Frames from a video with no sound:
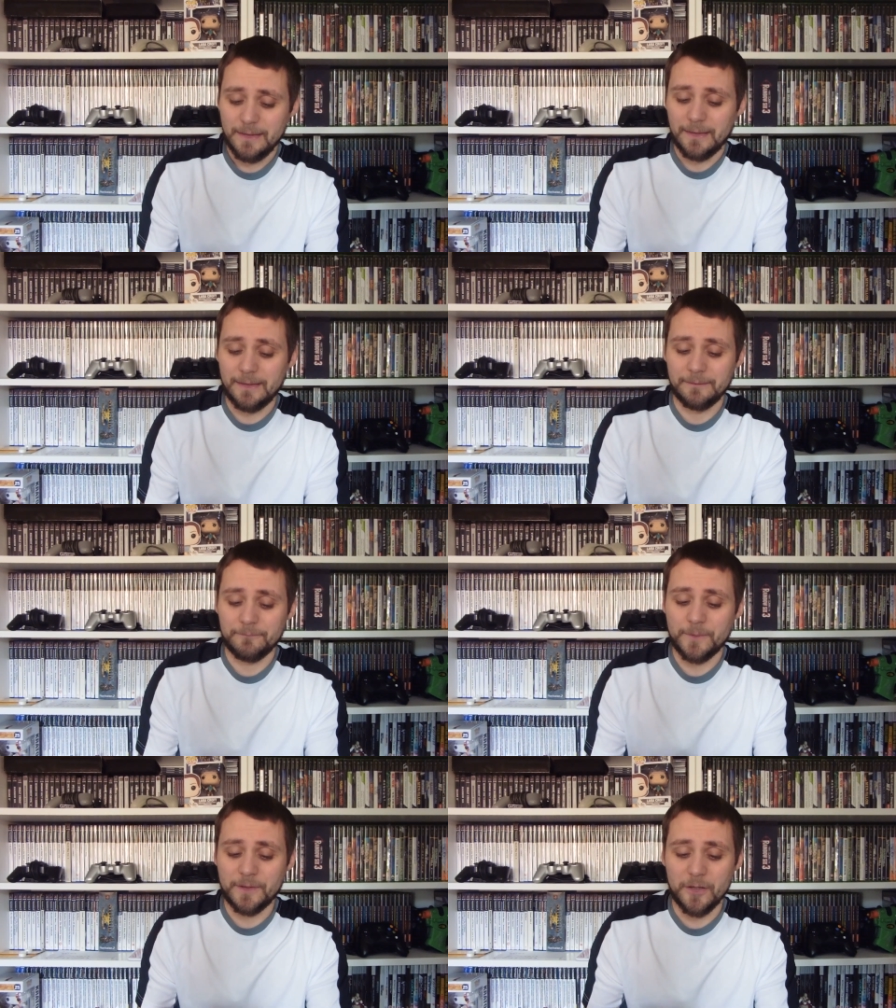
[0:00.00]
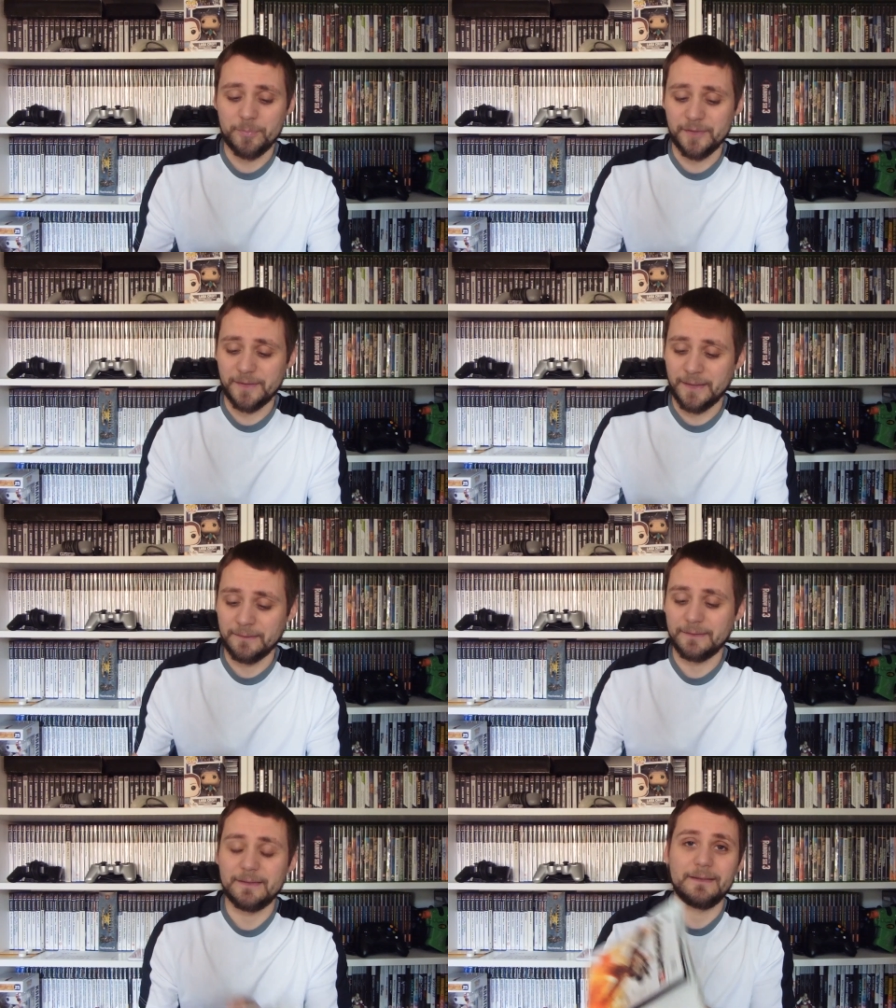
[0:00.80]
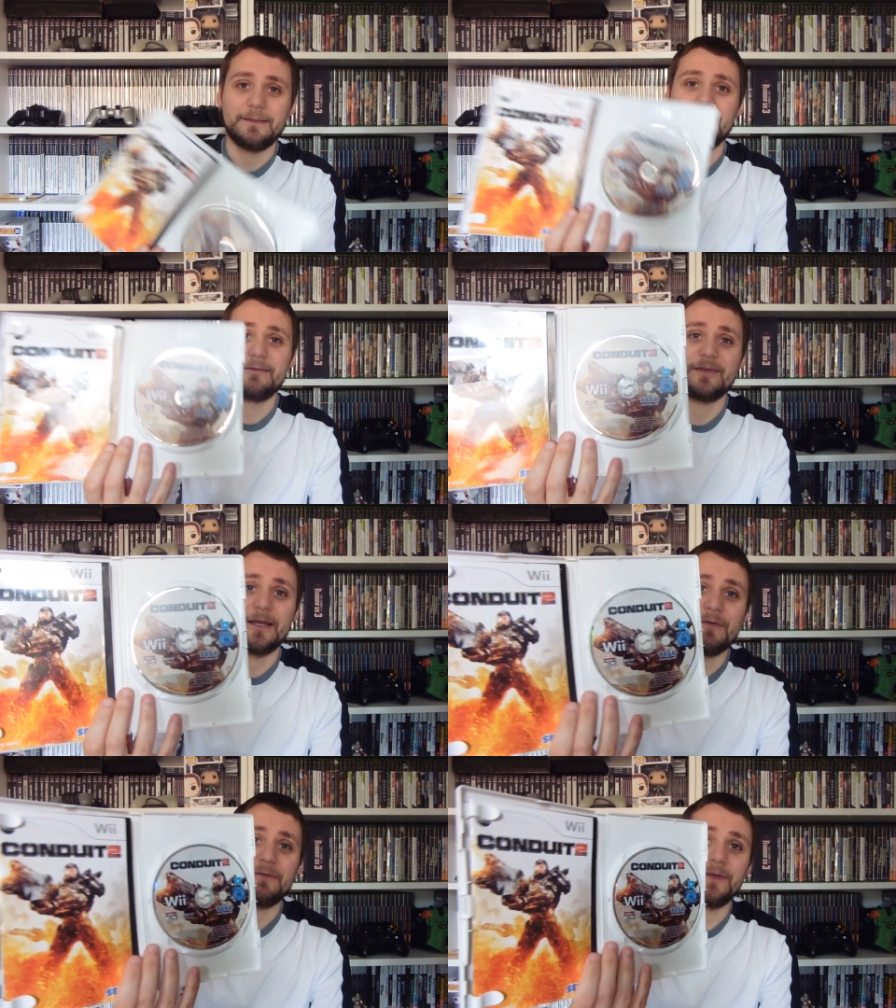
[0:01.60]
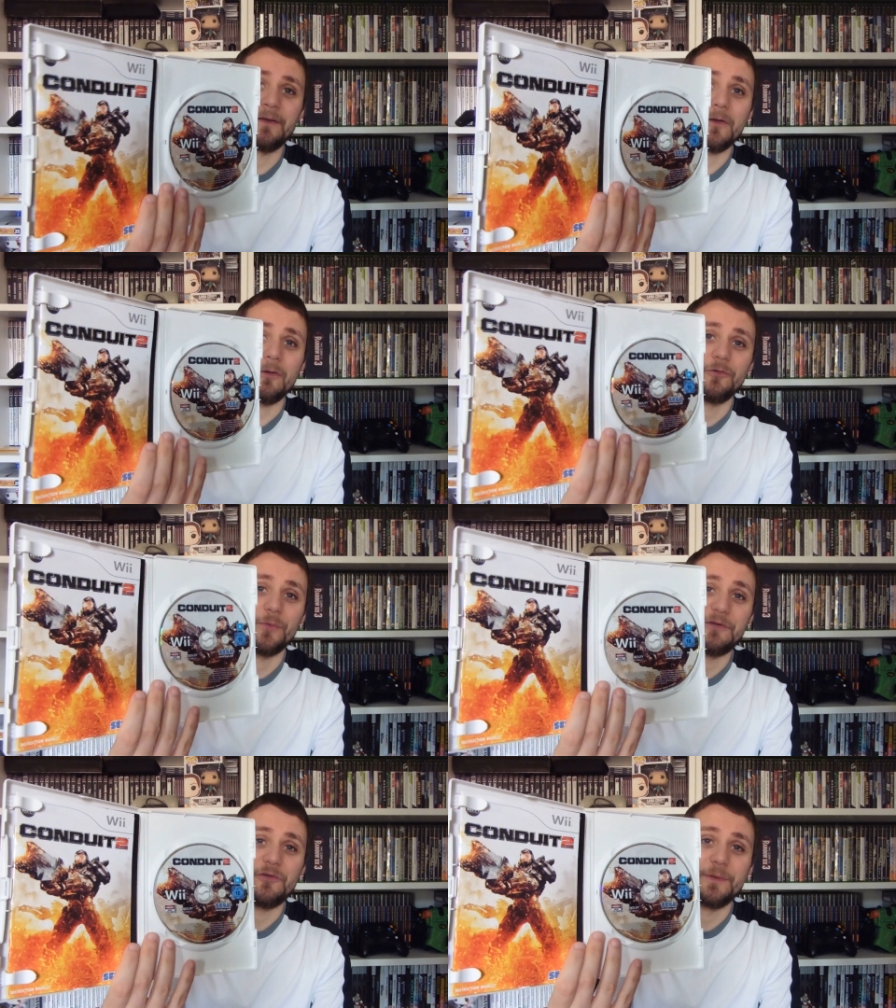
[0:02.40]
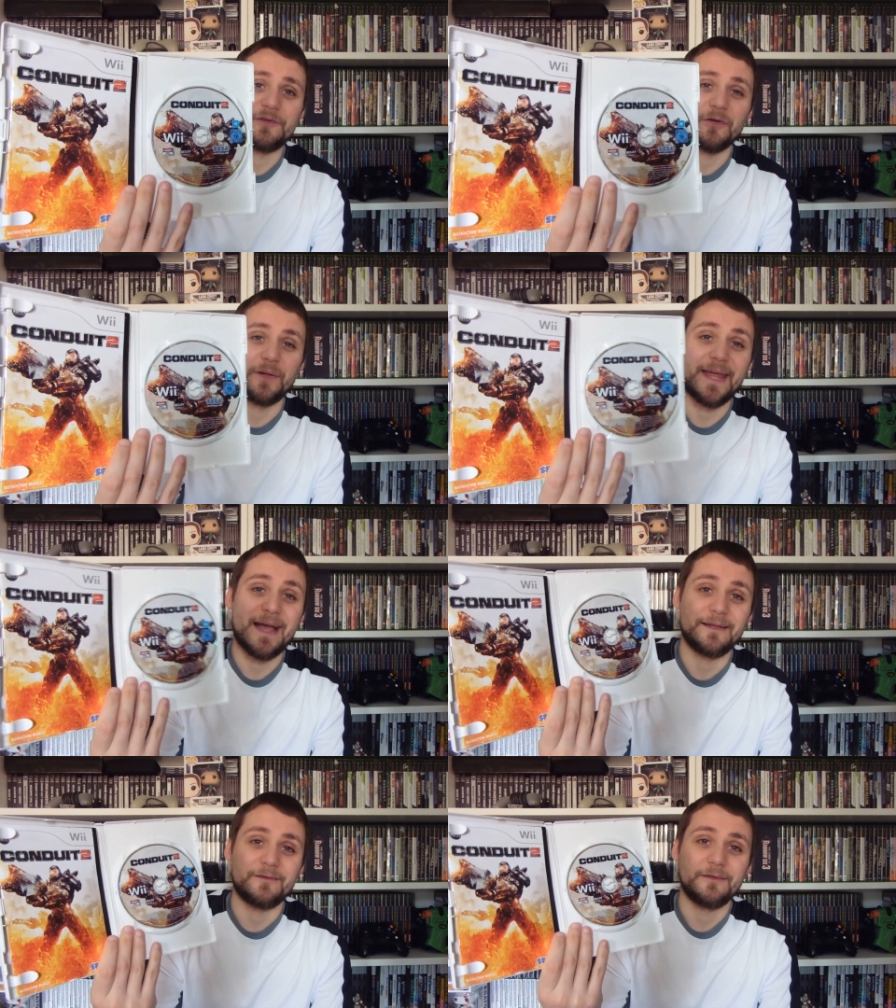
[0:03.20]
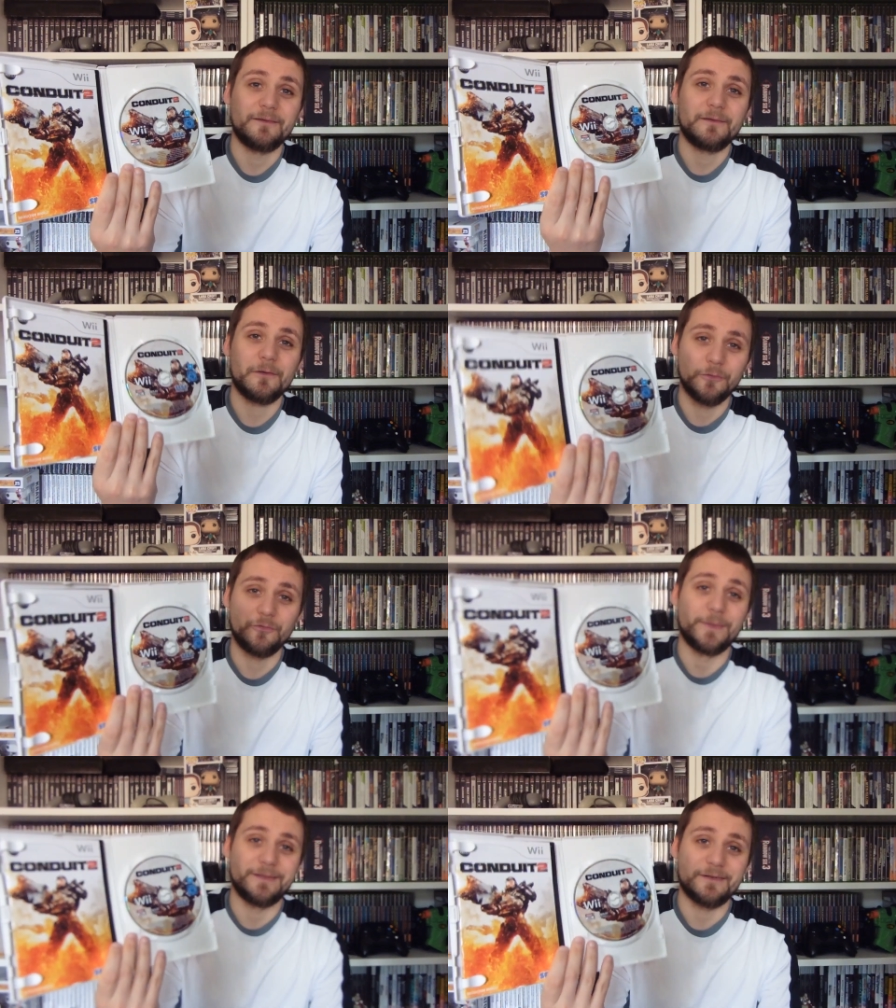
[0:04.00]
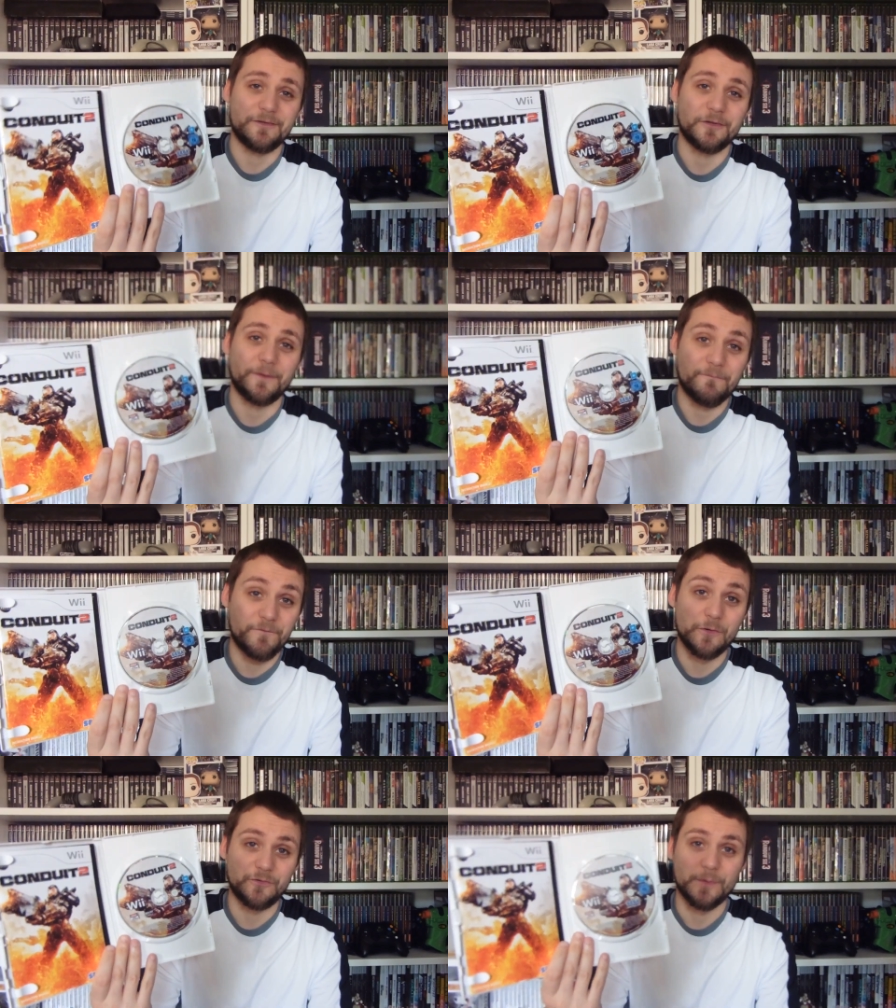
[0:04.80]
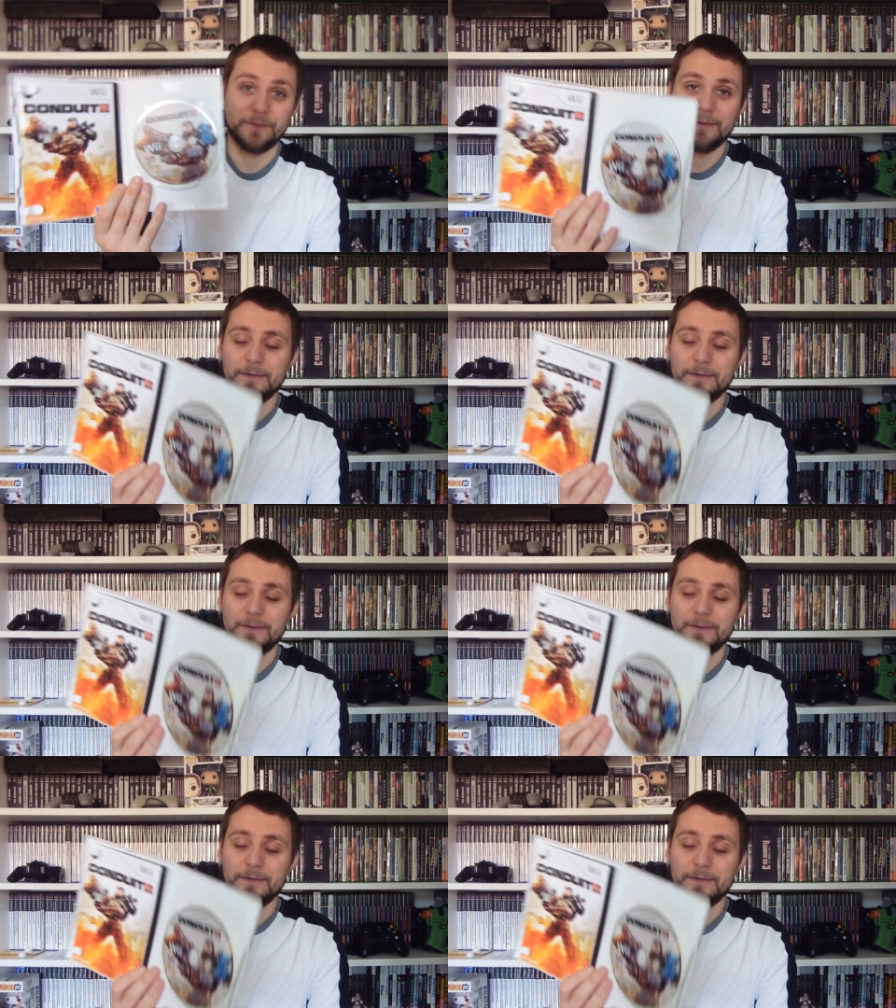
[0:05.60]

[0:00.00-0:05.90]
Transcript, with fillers: And when I opened it, instead of having Conduit 2 inside, it had Conduit inside the first one.